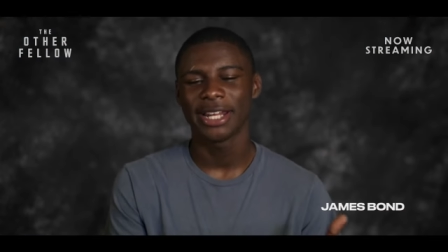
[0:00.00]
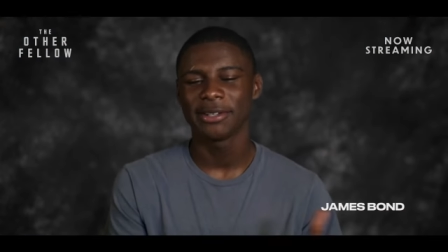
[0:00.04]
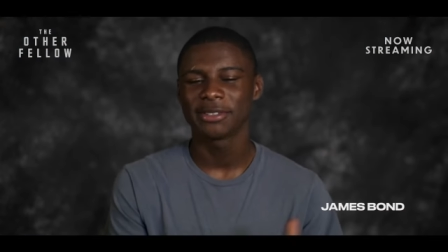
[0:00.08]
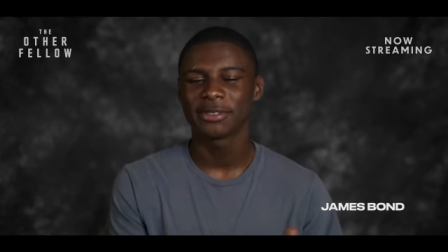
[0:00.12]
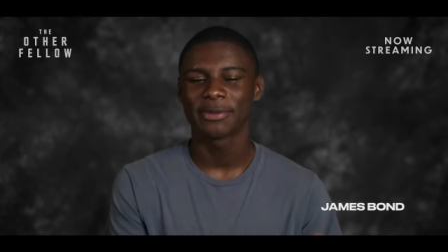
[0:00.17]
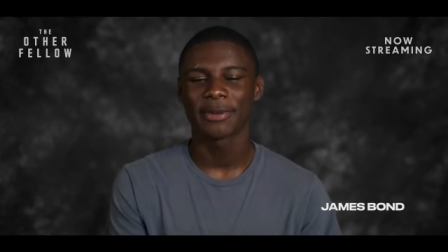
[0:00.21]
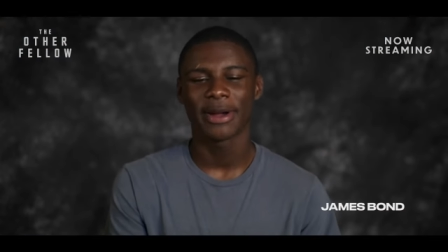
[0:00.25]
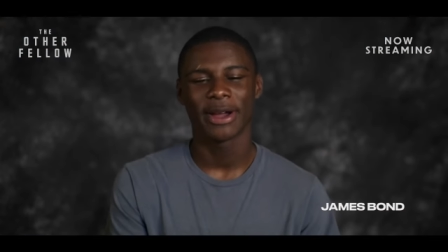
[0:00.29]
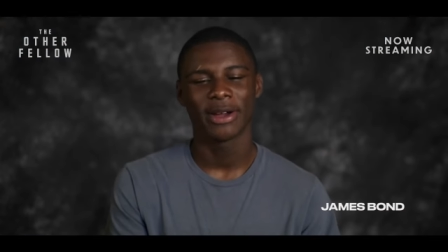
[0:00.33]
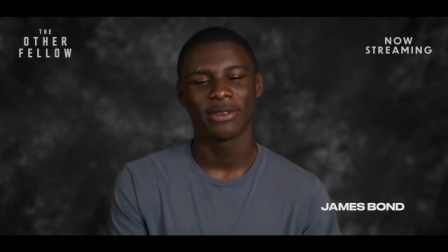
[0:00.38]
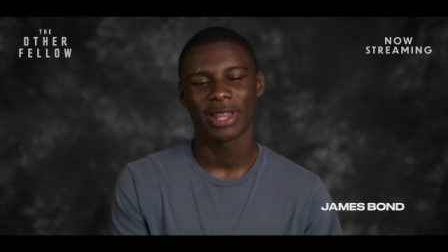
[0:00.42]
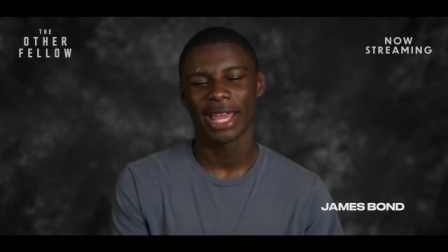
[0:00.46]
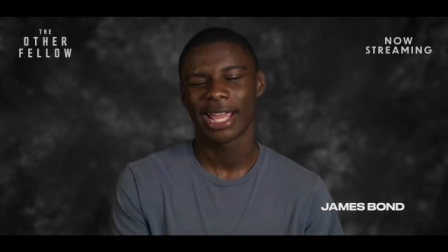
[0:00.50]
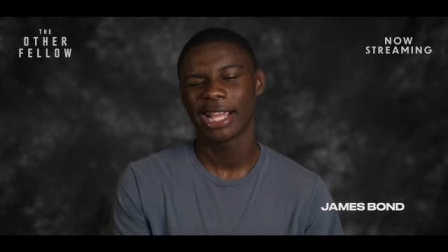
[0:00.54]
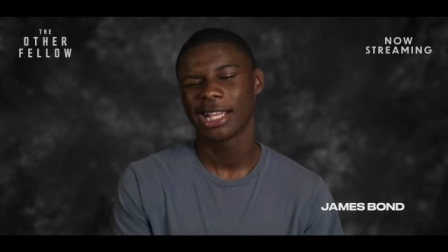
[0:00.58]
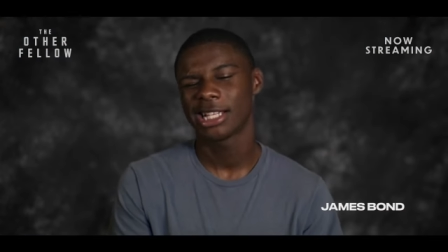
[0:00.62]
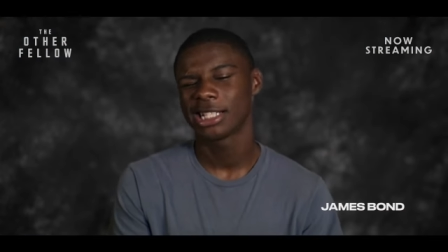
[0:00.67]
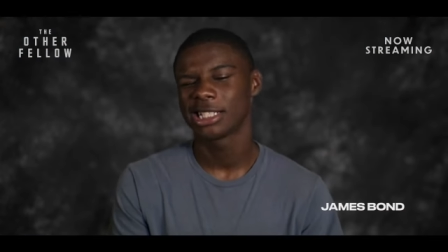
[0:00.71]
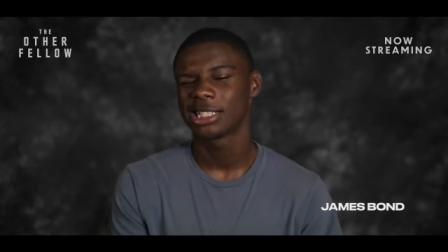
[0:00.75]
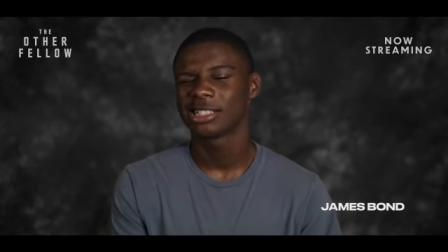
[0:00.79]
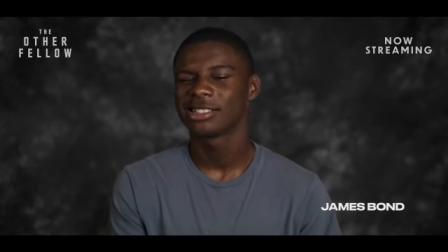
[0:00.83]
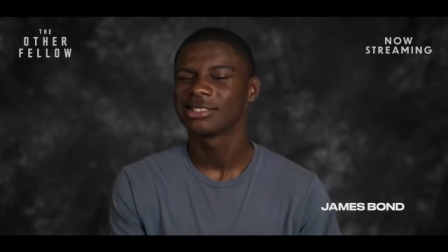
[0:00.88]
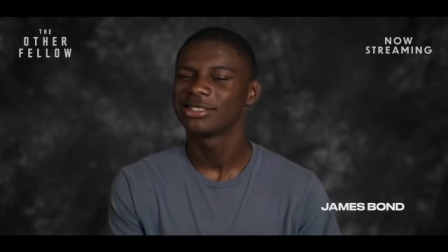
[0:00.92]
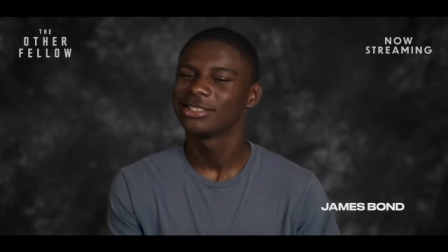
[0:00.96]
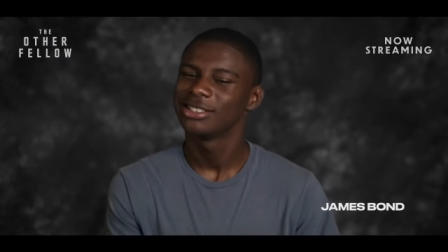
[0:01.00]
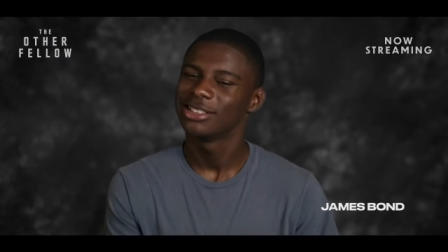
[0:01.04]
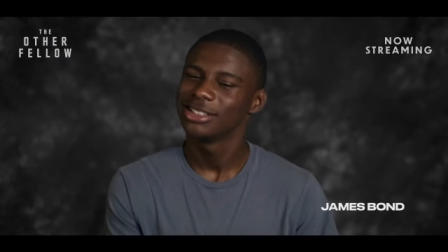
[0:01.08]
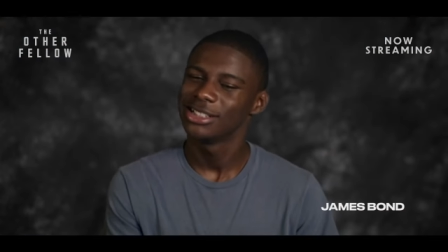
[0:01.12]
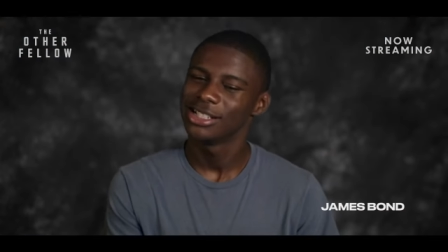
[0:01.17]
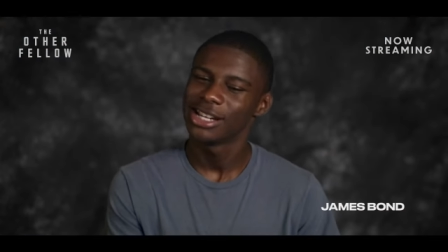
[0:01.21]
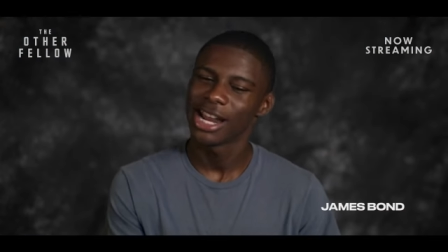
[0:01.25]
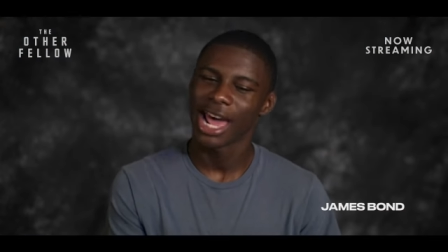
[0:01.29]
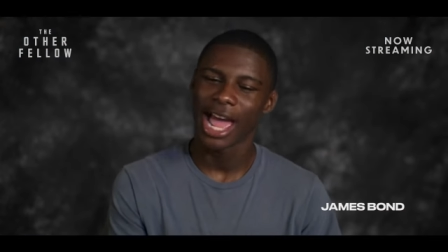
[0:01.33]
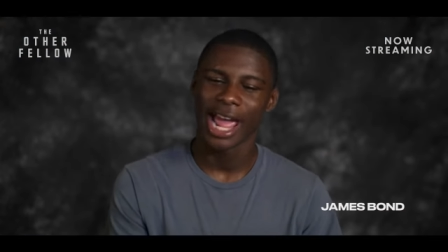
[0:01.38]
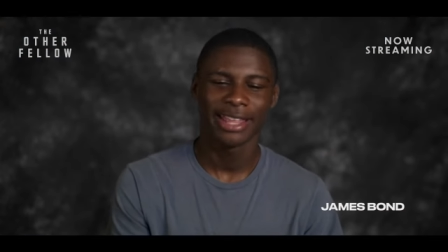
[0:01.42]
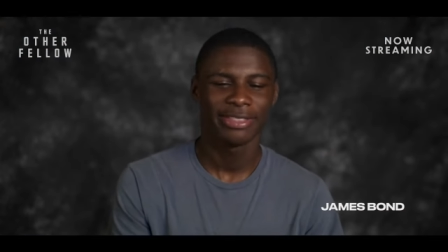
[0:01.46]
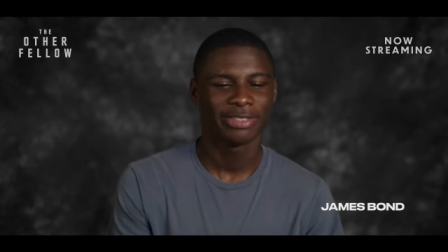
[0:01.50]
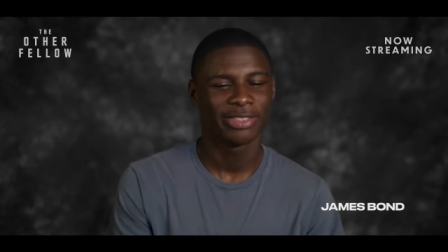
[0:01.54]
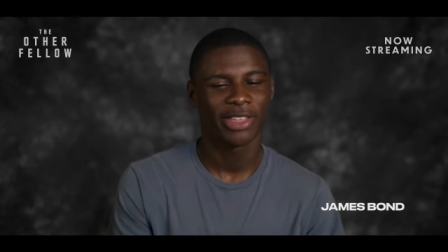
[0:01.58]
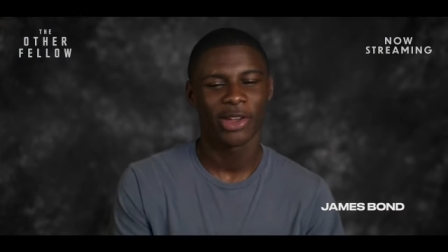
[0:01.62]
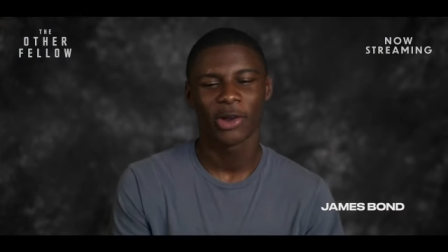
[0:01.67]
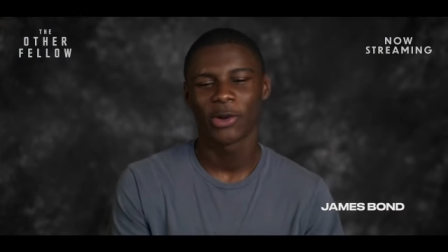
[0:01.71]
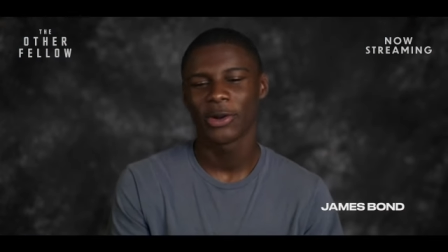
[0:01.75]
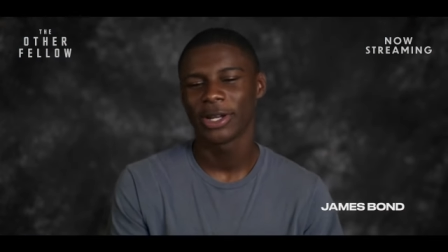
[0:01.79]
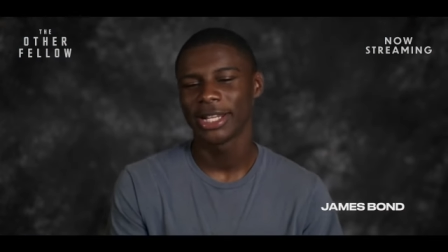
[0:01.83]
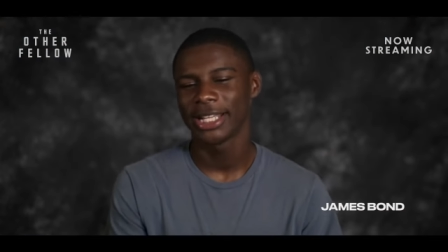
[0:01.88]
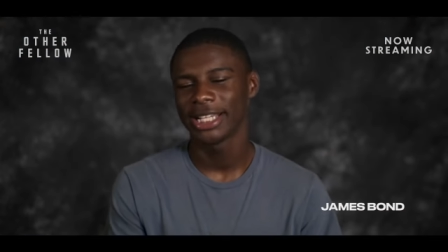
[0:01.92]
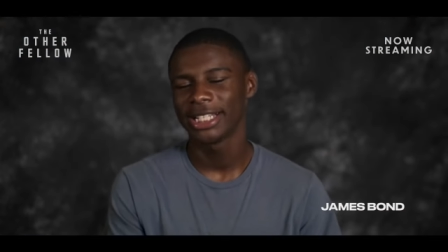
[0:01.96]
It was around like
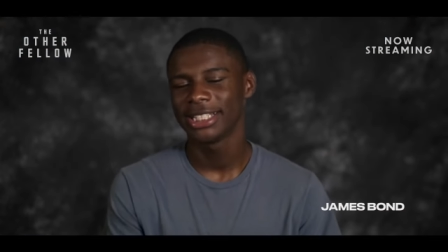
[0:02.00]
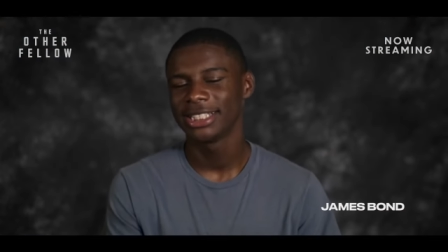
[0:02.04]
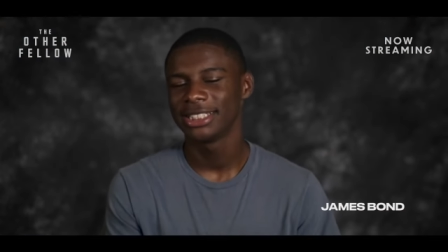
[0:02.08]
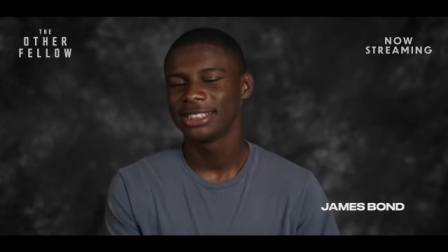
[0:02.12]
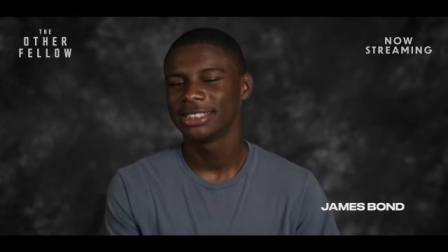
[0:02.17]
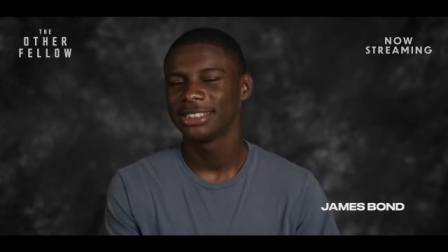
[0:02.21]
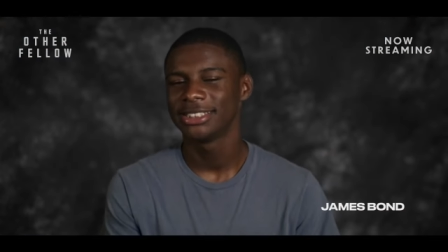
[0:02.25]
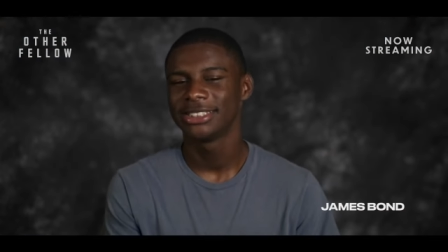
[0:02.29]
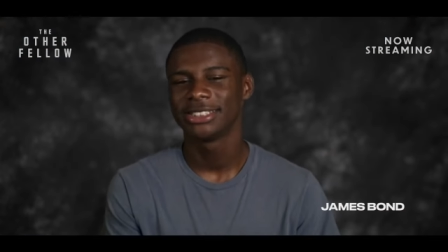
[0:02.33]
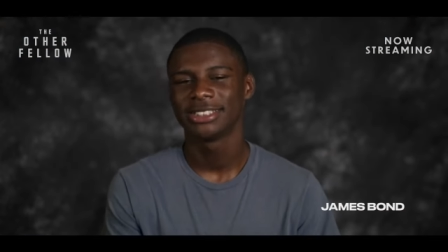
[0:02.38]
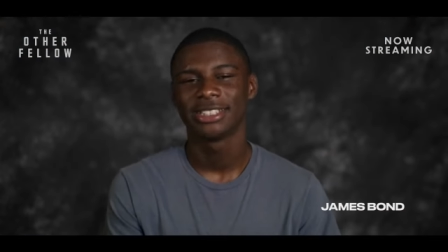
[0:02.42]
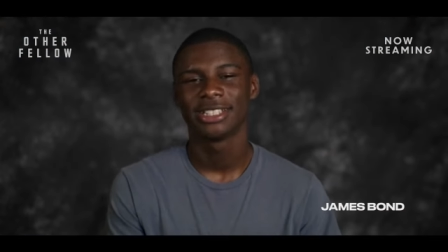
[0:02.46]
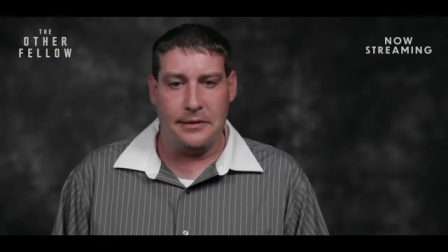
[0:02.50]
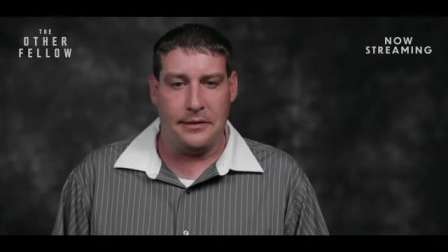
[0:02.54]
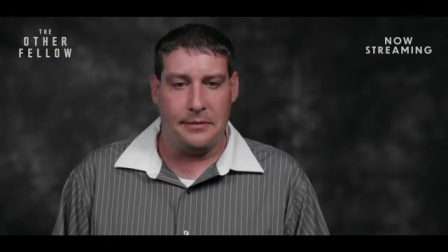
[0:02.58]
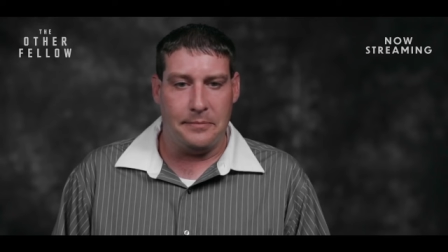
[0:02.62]
9.30ish.